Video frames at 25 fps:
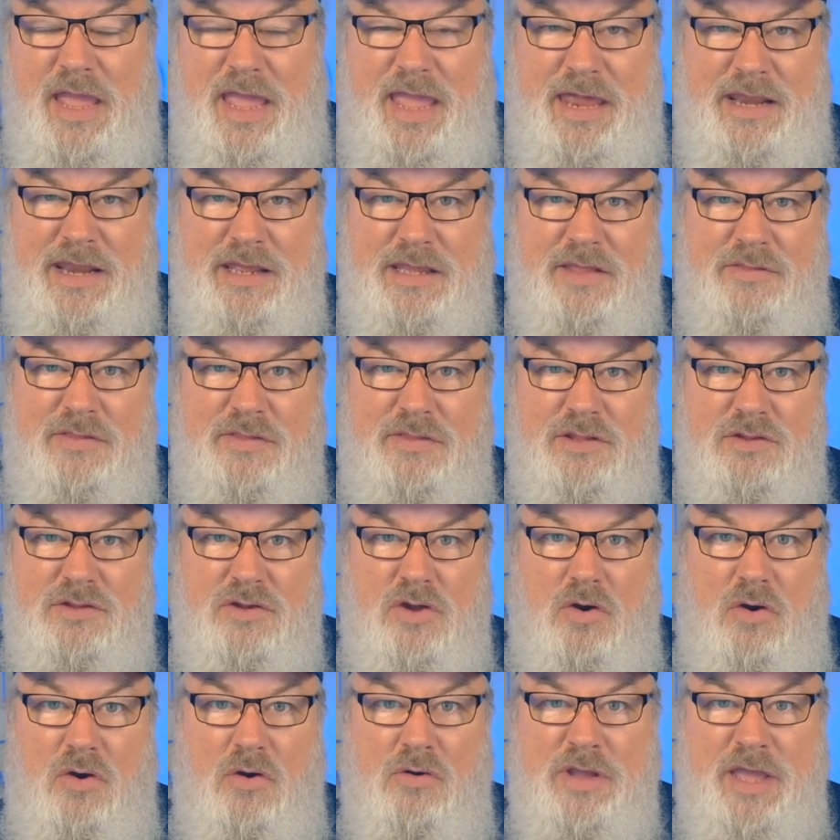and it can then
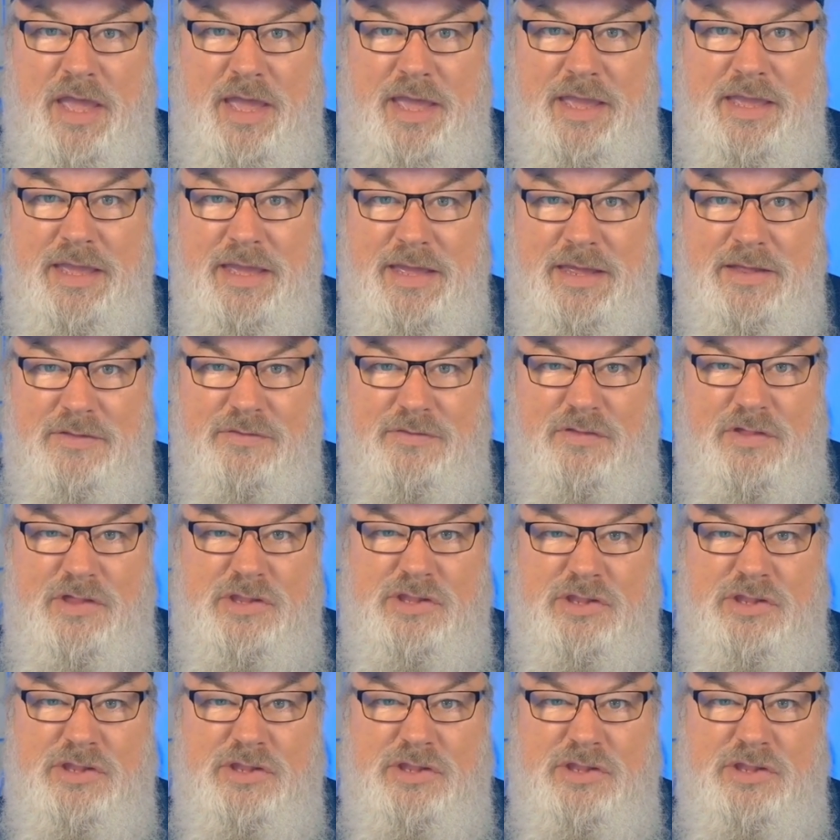go, okay, this